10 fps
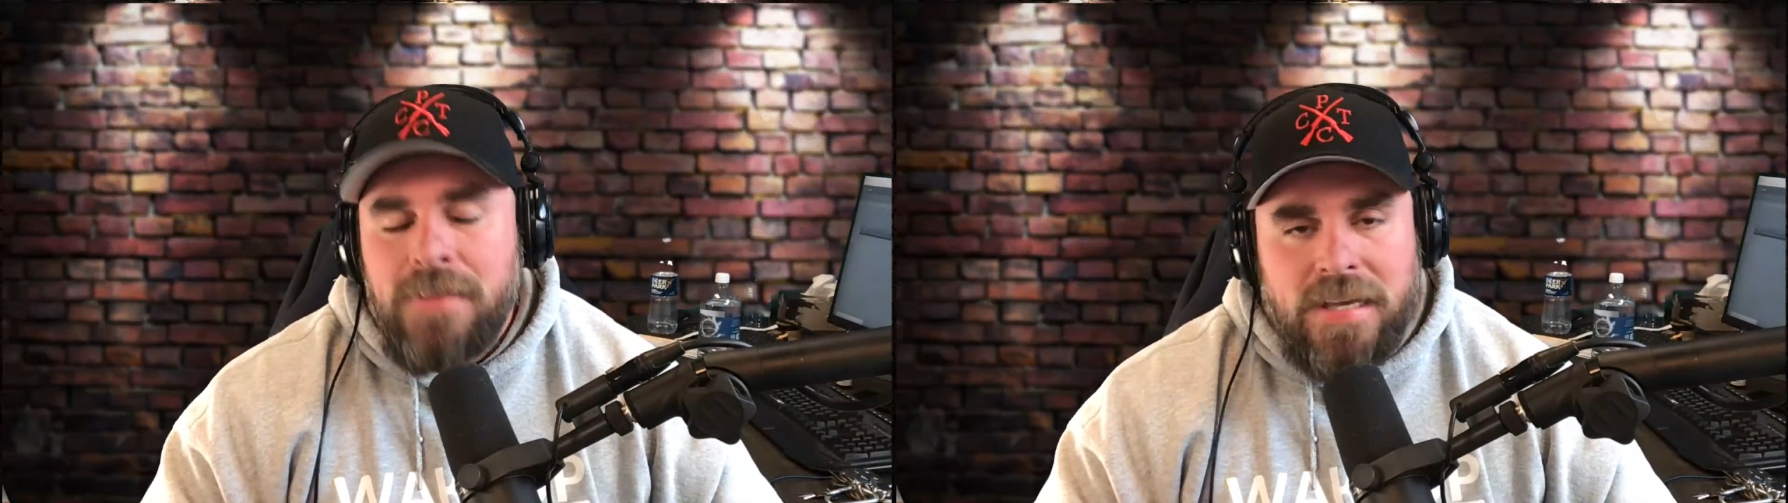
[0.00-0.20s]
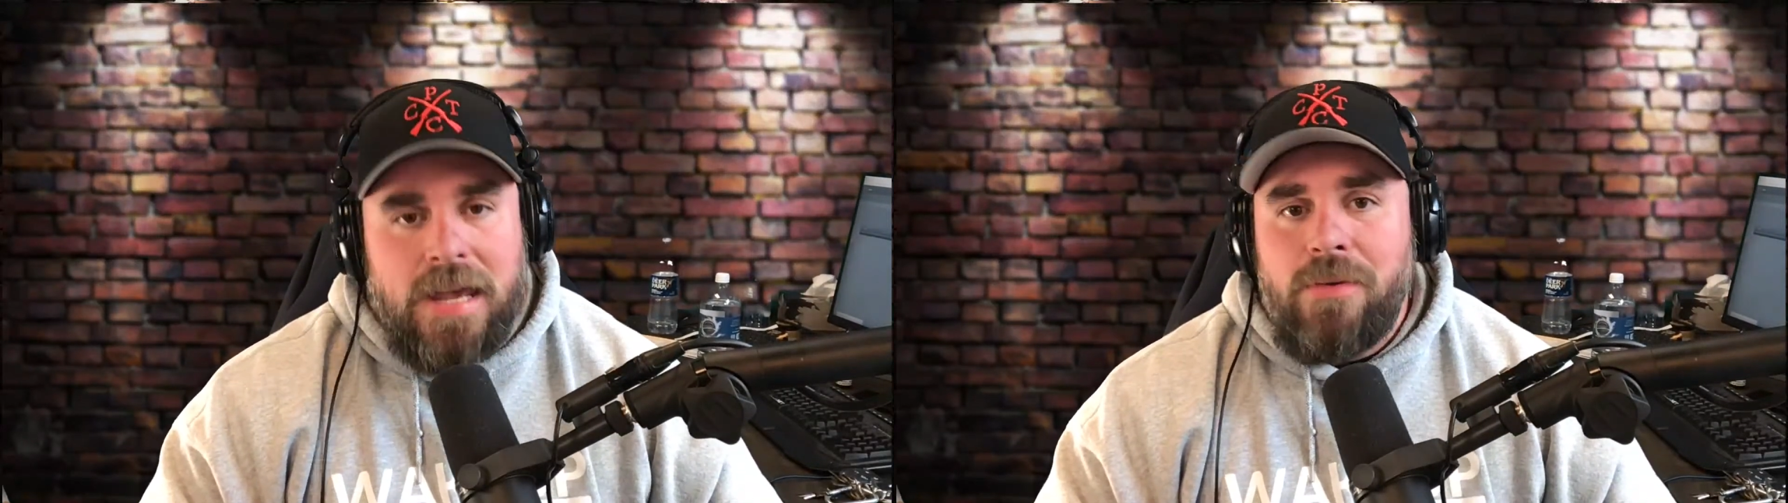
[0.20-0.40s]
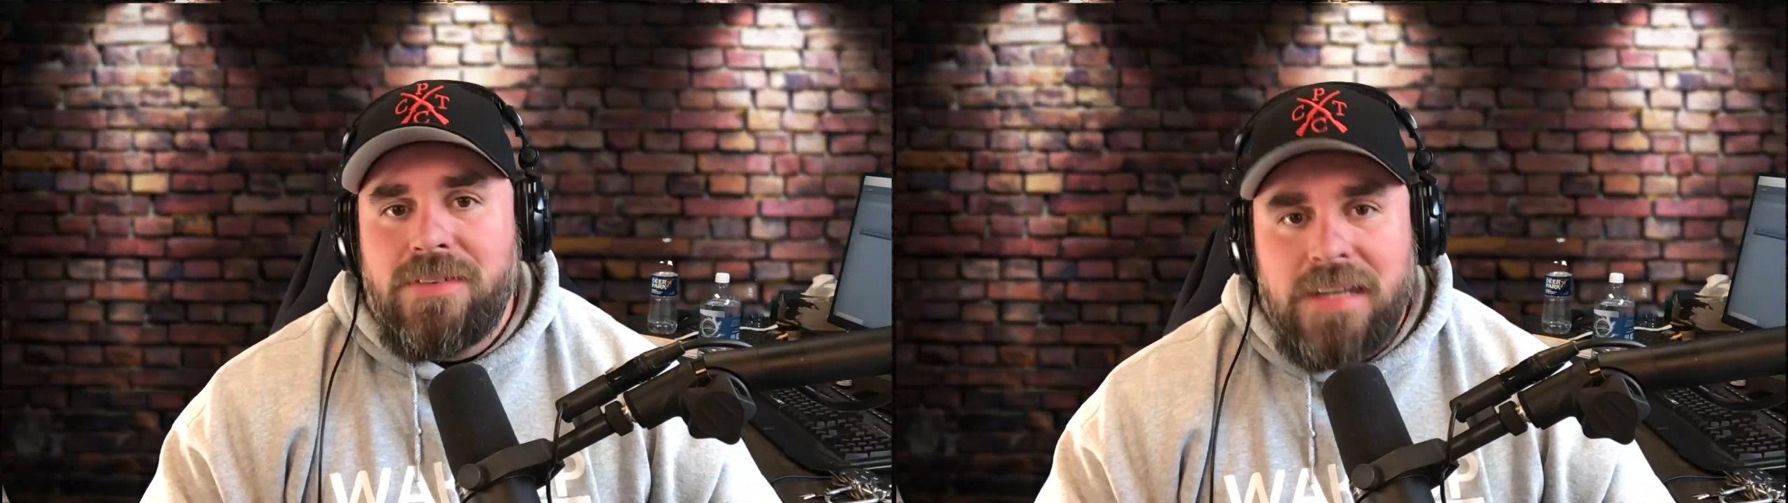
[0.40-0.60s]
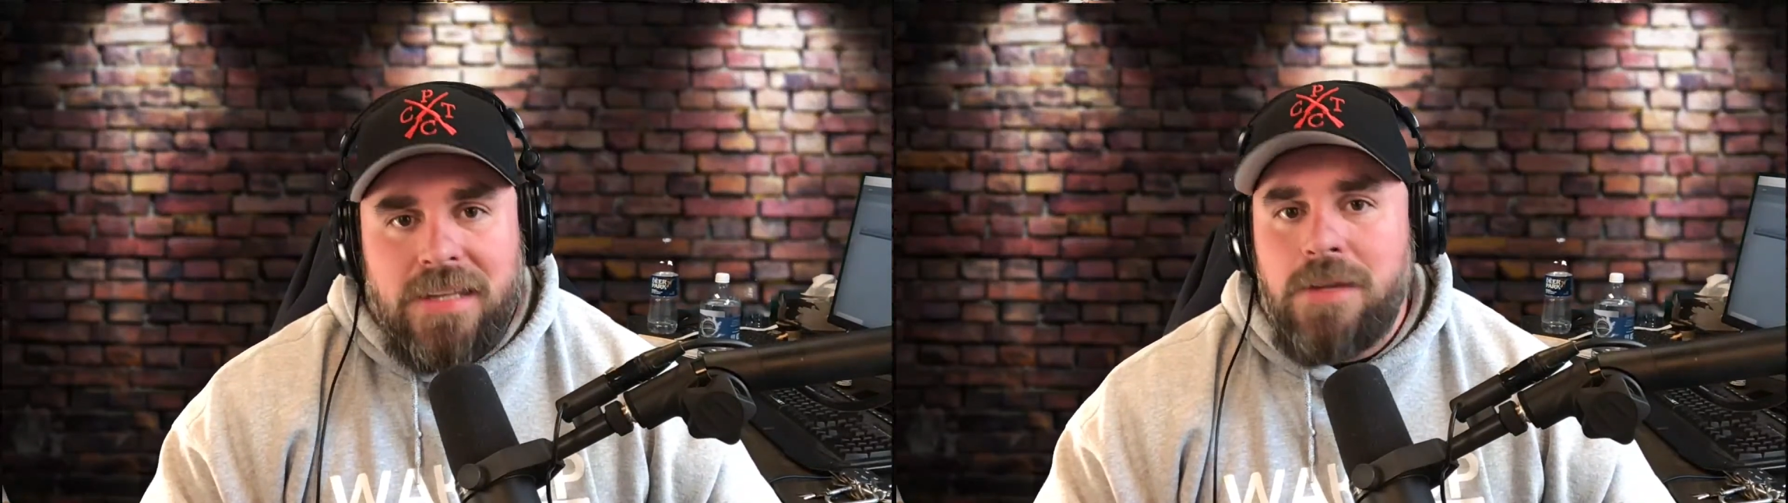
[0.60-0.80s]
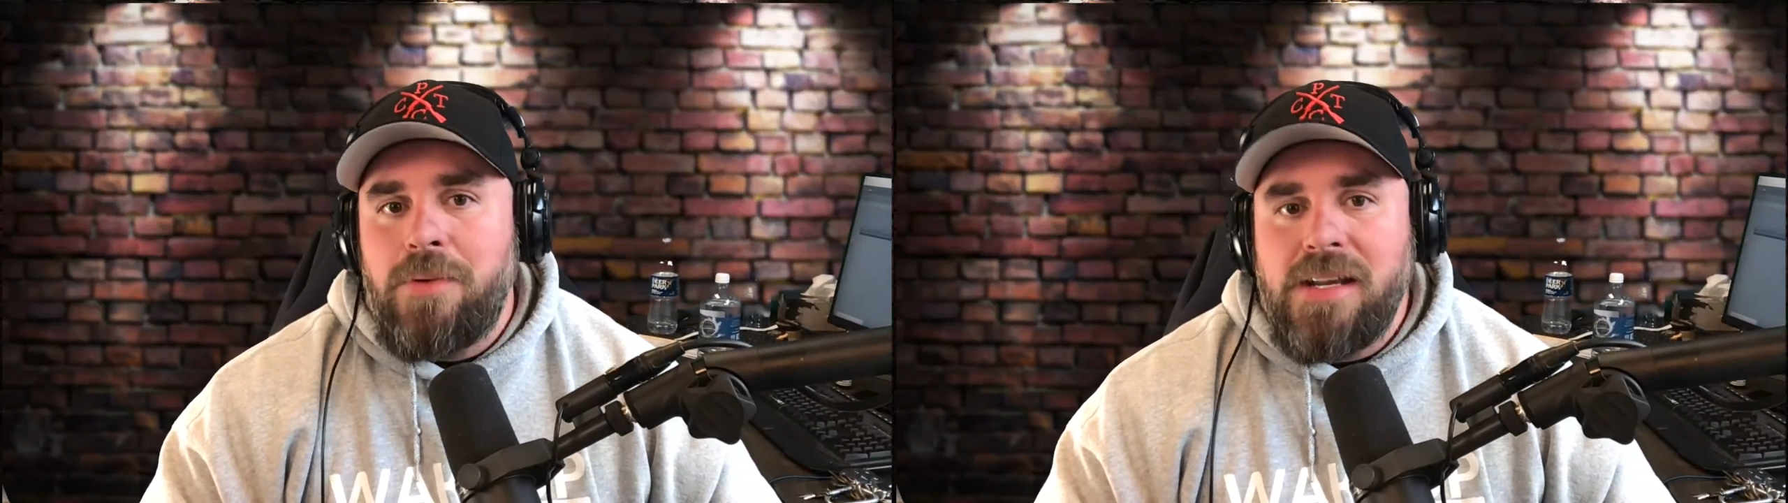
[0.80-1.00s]
And I wasn't
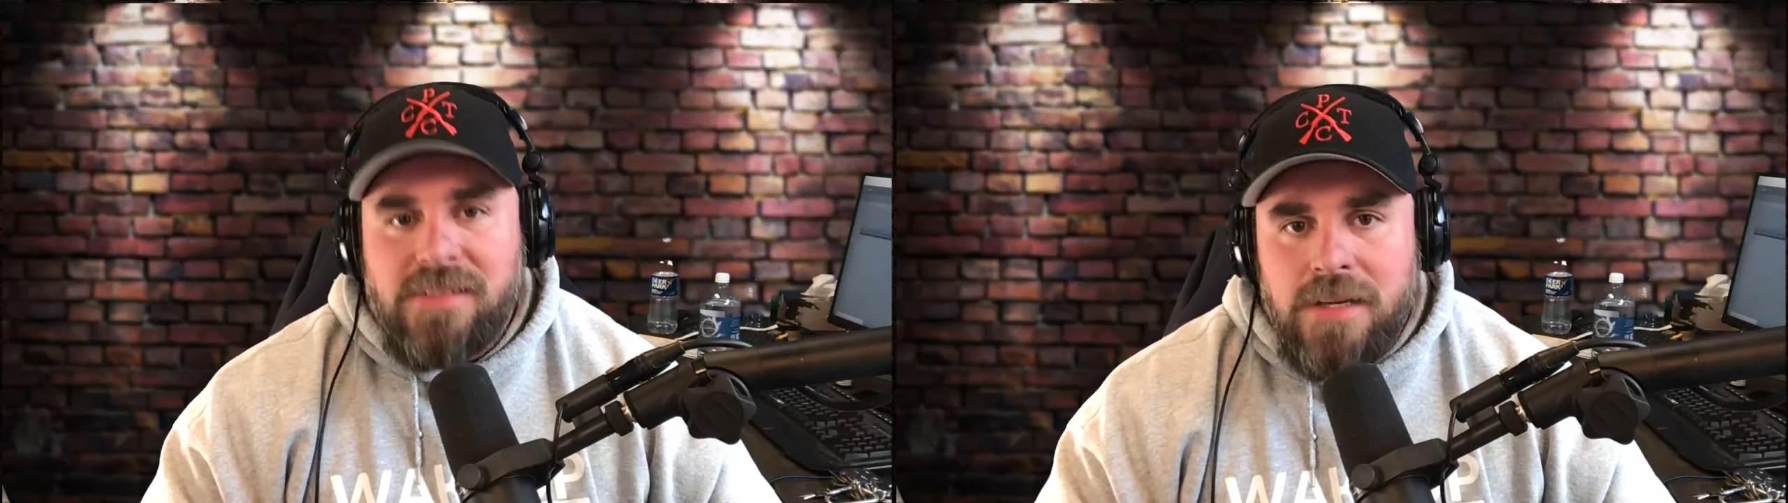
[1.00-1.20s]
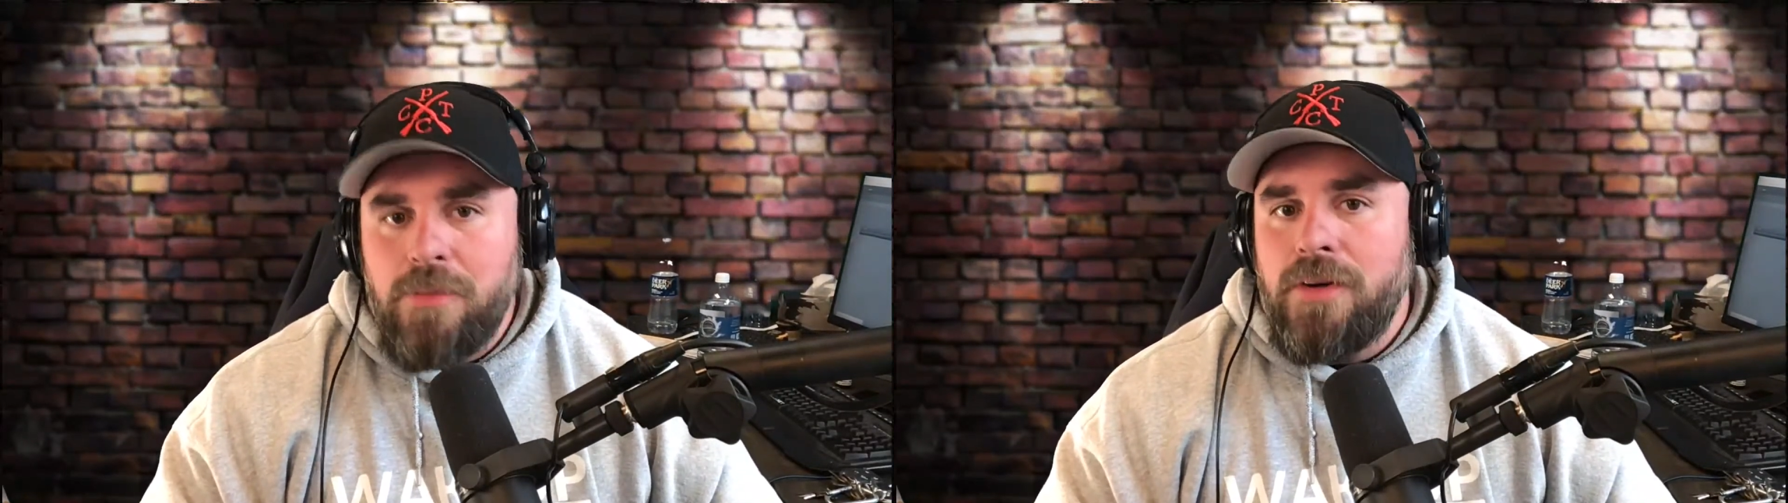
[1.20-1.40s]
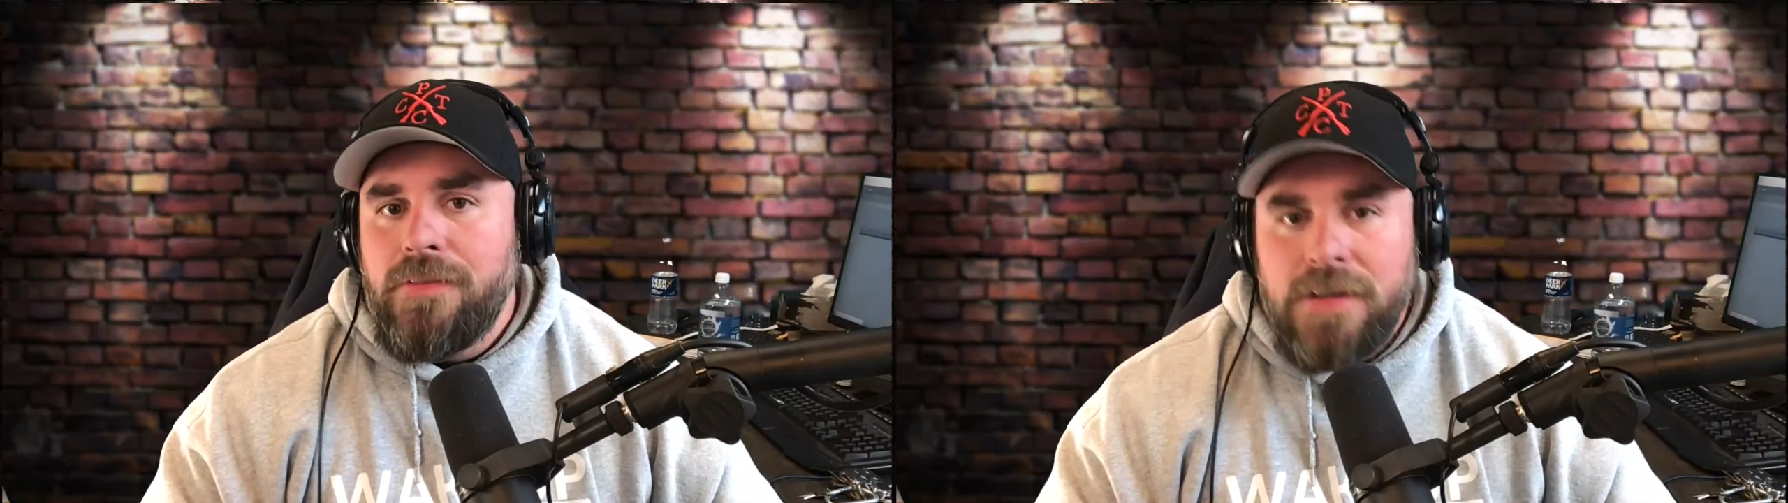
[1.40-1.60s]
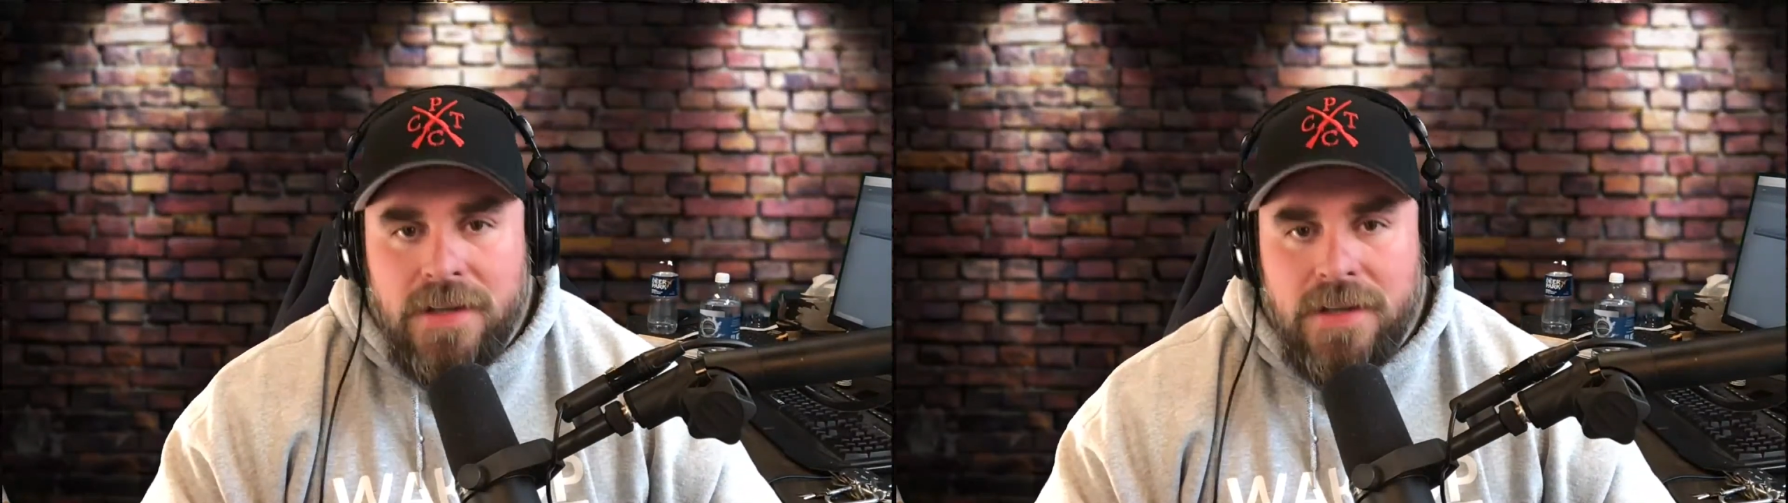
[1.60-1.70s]
hitting the brakes anymore.